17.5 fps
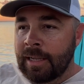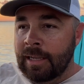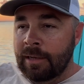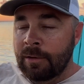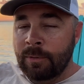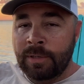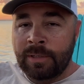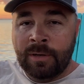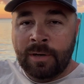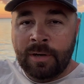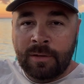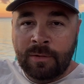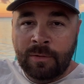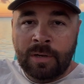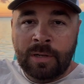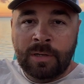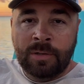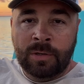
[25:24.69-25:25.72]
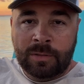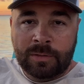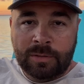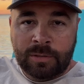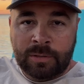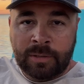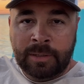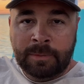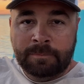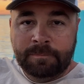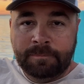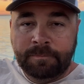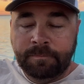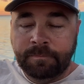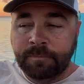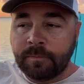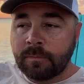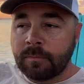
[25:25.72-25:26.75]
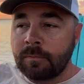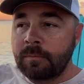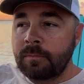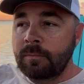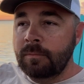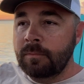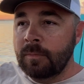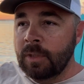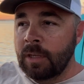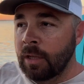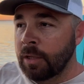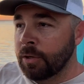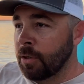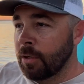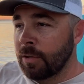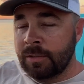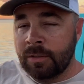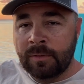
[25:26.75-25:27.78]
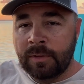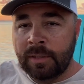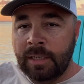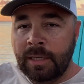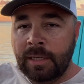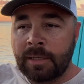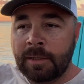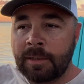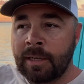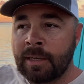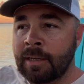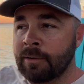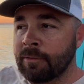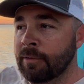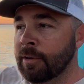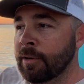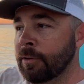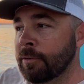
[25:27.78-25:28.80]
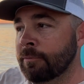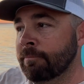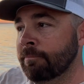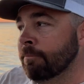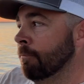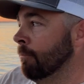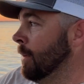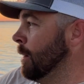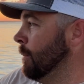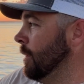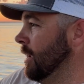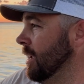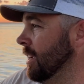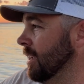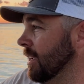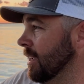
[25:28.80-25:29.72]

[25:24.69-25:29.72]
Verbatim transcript: We started doing adults trip, adults only. I don't know, maybe